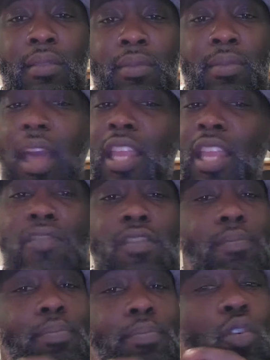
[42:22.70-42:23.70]
Not
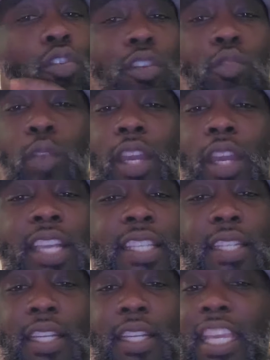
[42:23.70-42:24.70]
even born and raised
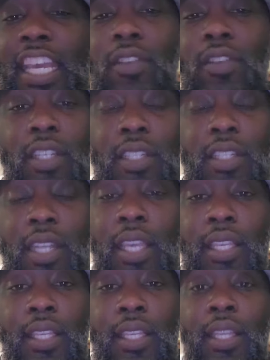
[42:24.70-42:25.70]
in the county of
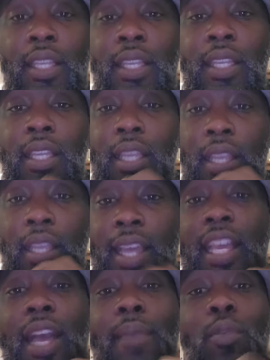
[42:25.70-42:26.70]
Dade. And I
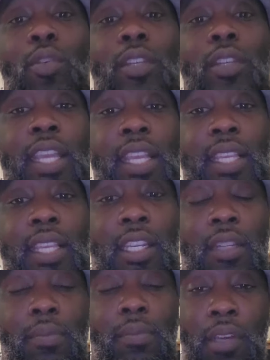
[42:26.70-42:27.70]
got more Dade
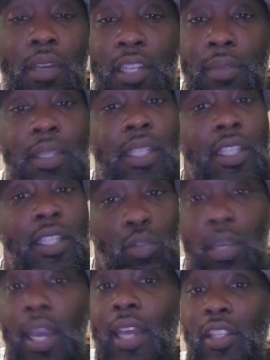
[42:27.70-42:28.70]
County blood in me than you
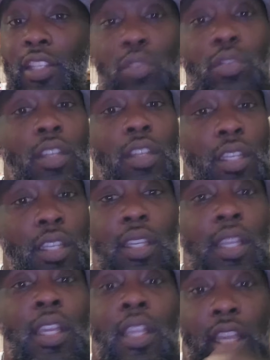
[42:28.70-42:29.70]
got in
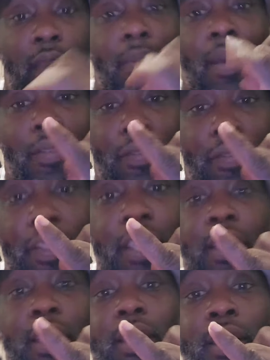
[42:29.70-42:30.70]
my
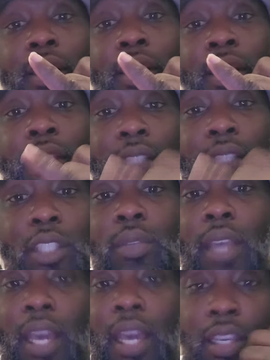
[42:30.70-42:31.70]
finger than you
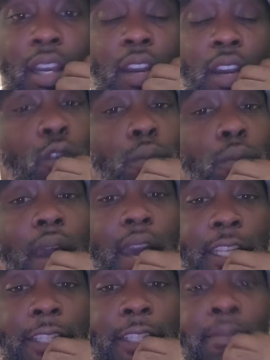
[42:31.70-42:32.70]
got in your whole
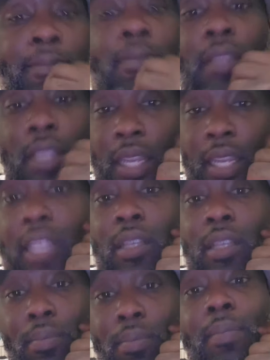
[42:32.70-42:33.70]
body. And that's a
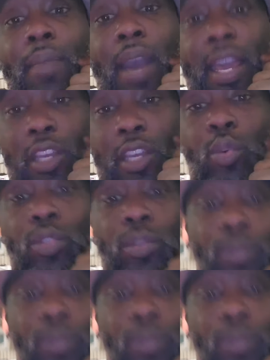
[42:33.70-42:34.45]
big body, wholesome